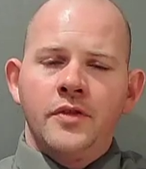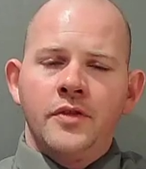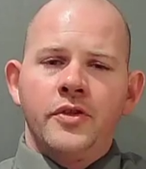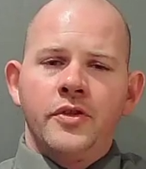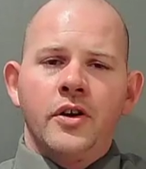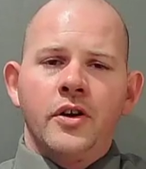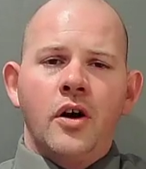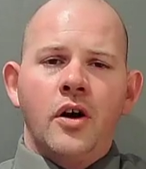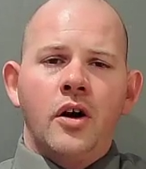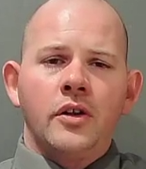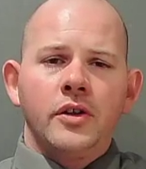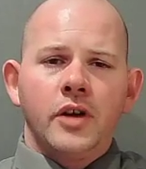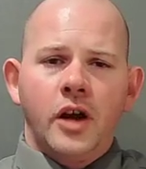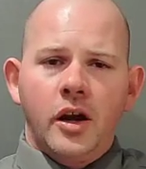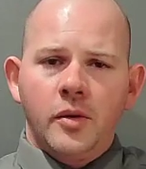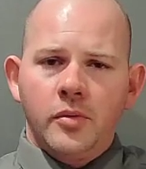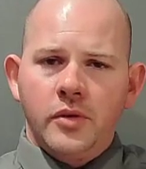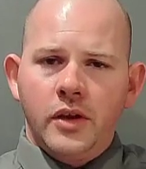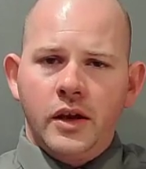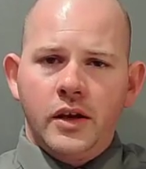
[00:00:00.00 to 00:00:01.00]
They're all
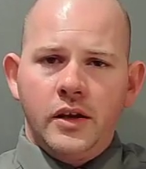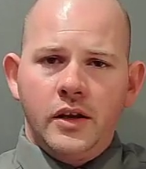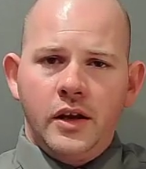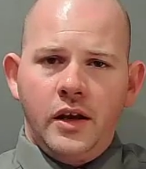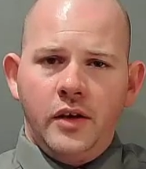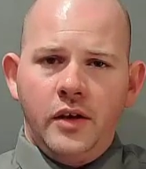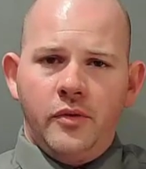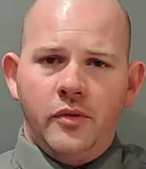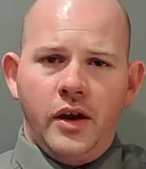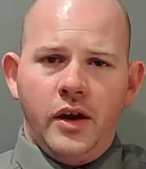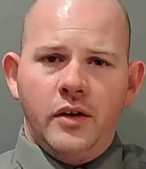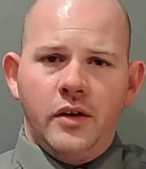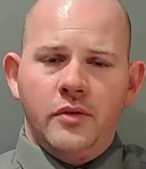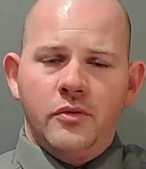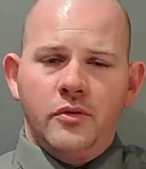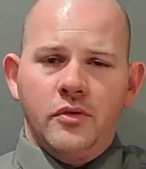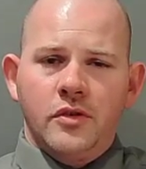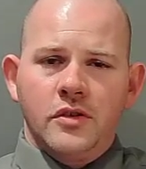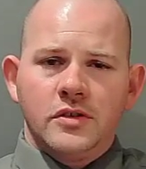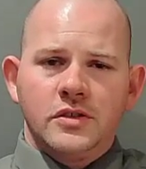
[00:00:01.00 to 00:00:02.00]
terrible at it anyway.
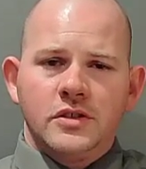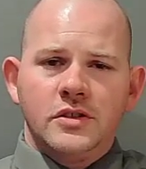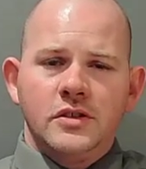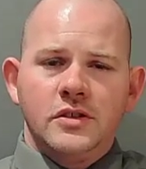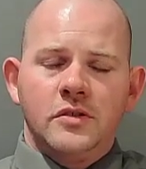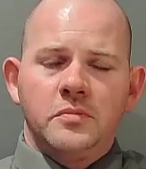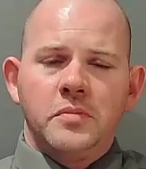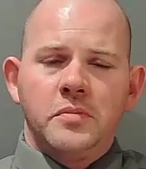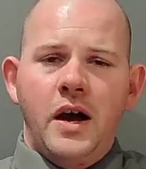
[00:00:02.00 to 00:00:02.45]
We're still